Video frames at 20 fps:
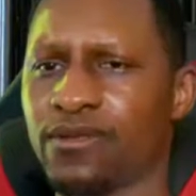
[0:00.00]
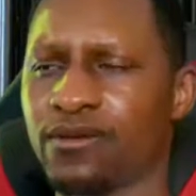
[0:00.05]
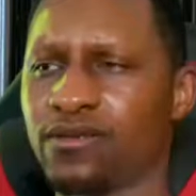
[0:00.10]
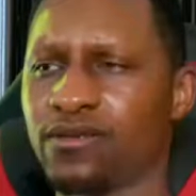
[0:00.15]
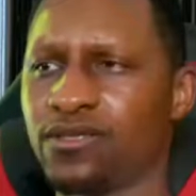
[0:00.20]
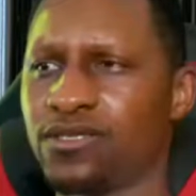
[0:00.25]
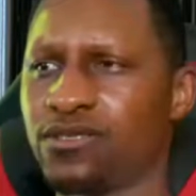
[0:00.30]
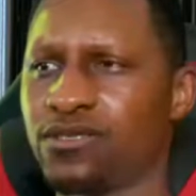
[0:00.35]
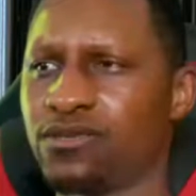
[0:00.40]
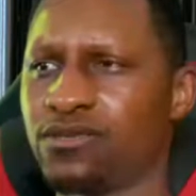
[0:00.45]

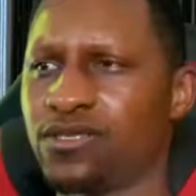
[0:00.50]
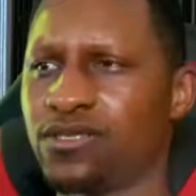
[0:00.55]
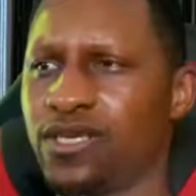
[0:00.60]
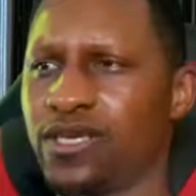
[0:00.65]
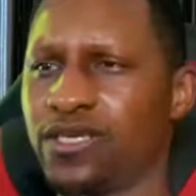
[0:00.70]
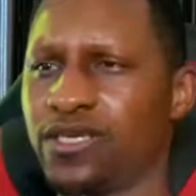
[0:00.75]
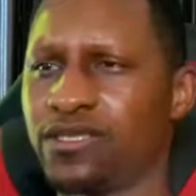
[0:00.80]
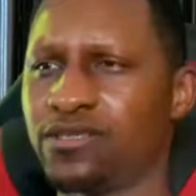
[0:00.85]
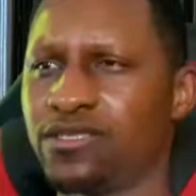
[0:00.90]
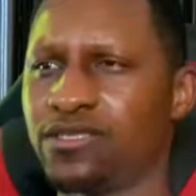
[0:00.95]
So
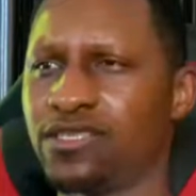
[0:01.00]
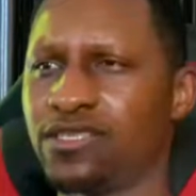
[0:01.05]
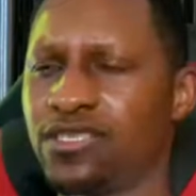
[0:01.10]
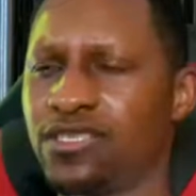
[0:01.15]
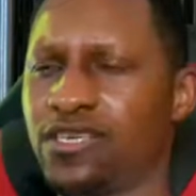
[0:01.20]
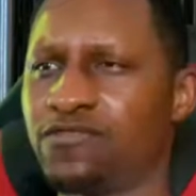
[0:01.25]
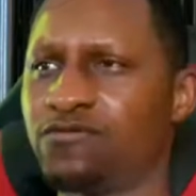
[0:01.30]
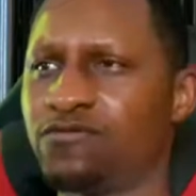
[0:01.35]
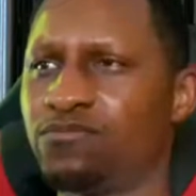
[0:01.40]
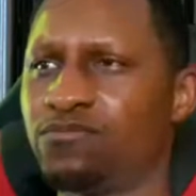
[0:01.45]
that just
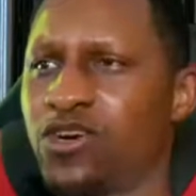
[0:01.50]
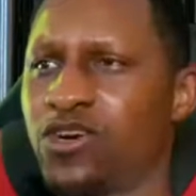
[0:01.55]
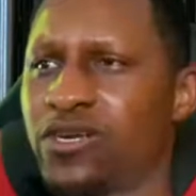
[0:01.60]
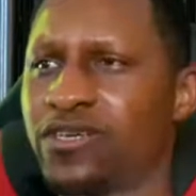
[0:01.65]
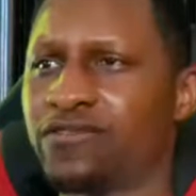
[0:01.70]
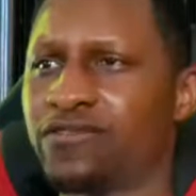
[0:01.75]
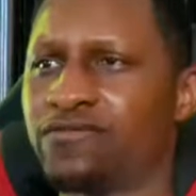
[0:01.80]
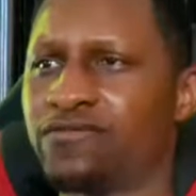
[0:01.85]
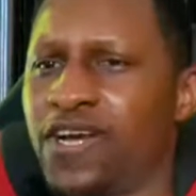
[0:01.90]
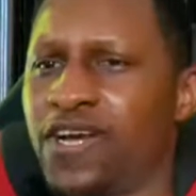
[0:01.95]
gives
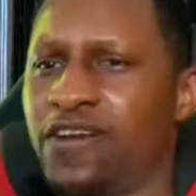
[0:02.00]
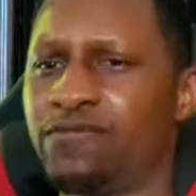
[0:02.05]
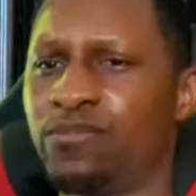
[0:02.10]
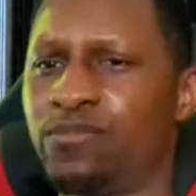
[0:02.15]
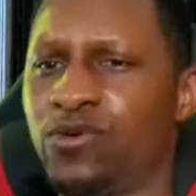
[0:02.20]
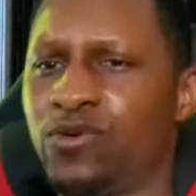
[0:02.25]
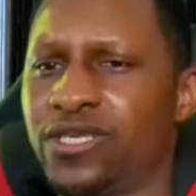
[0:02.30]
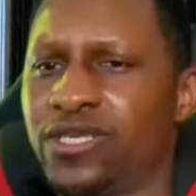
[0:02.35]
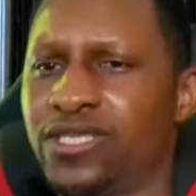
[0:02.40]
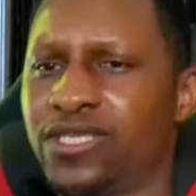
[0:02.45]
Mark 5
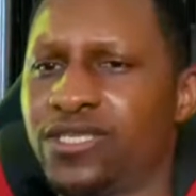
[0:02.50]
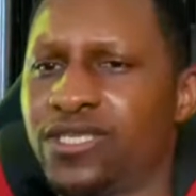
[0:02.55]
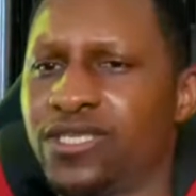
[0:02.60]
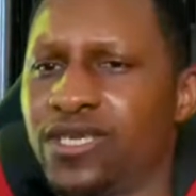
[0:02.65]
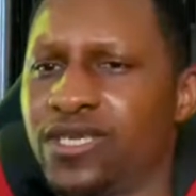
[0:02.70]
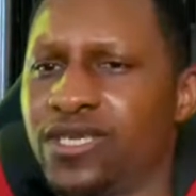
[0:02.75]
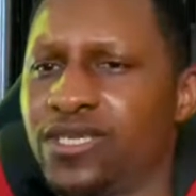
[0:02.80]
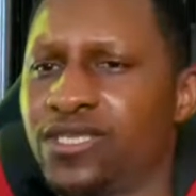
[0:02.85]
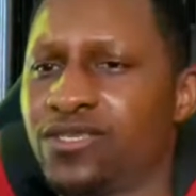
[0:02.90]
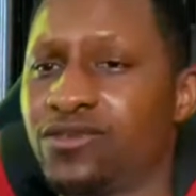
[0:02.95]
points.
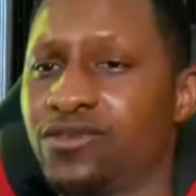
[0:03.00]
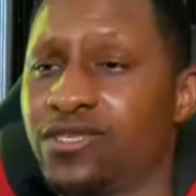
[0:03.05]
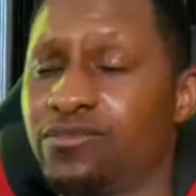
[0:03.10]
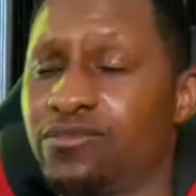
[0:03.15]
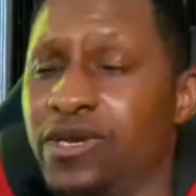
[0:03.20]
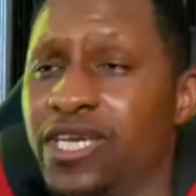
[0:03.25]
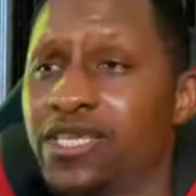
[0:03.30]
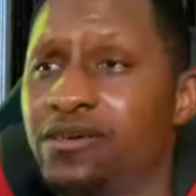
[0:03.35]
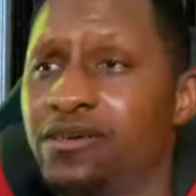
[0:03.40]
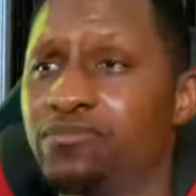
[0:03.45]
So he's
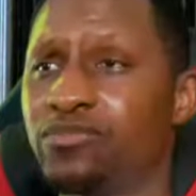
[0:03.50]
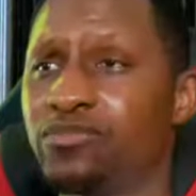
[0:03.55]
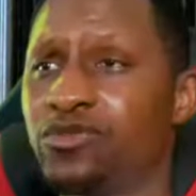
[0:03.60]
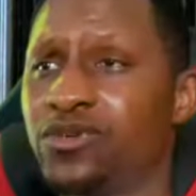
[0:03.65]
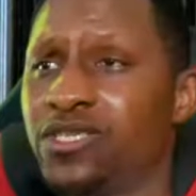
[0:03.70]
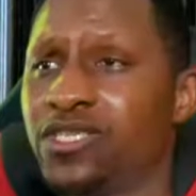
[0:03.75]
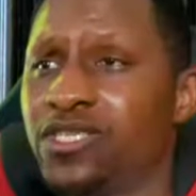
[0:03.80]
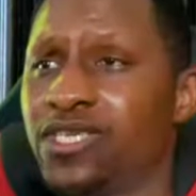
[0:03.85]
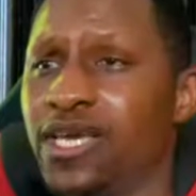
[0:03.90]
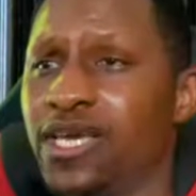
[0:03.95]
making up
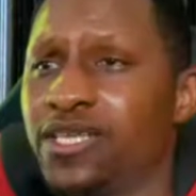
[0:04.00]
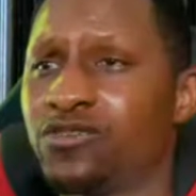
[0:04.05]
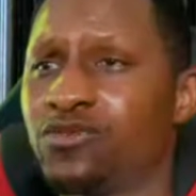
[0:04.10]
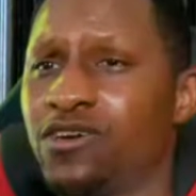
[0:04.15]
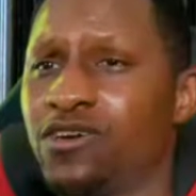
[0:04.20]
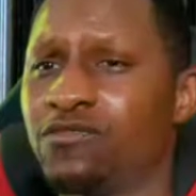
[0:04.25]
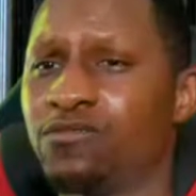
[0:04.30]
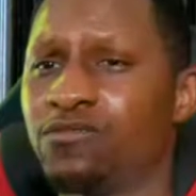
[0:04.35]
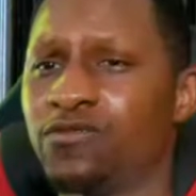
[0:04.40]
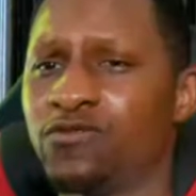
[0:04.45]
points. He had
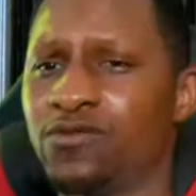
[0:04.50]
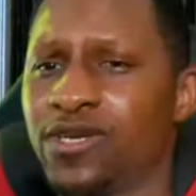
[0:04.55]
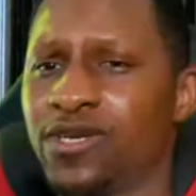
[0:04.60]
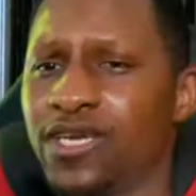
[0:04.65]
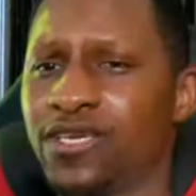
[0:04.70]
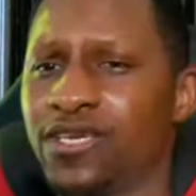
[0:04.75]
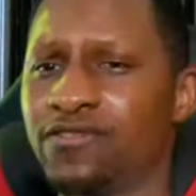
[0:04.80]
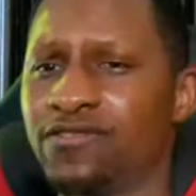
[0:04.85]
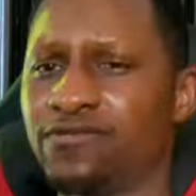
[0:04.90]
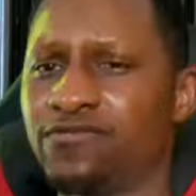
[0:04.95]
12 before.
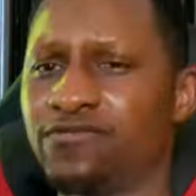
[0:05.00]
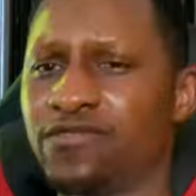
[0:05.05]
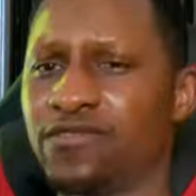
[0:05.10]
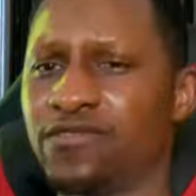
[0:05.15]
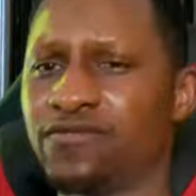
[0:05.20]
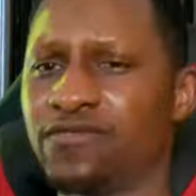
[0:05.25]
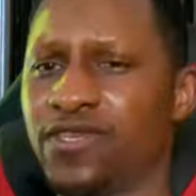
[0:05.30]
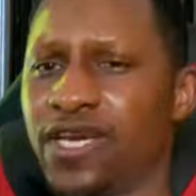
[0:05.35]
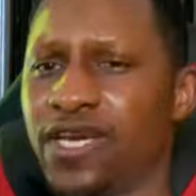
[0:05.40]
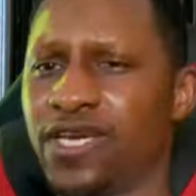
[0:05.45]
That gives him
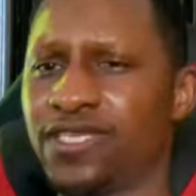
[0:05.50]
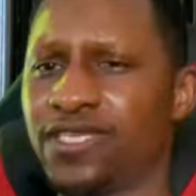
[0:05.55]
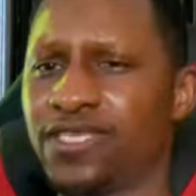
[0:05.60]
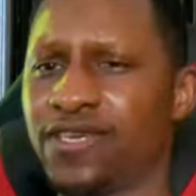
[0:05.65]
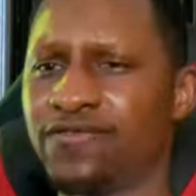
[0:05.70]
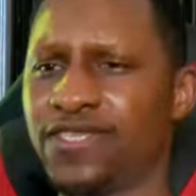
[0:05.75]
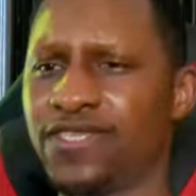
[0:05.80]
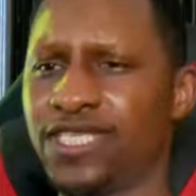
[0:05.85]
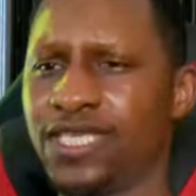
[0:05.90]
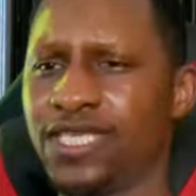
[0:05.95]

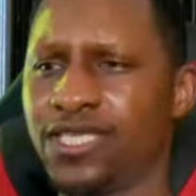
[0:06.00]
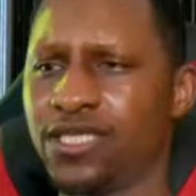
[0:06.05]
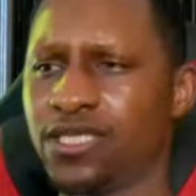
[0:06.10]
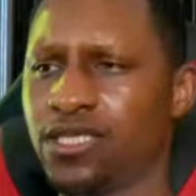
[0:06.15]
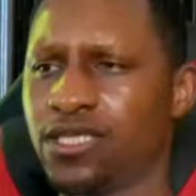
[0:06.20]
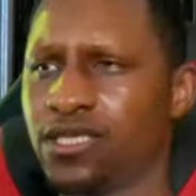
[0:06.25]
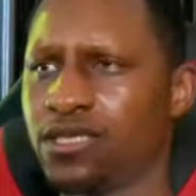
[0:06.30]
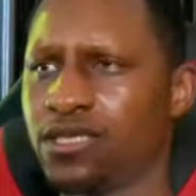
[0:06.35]
17.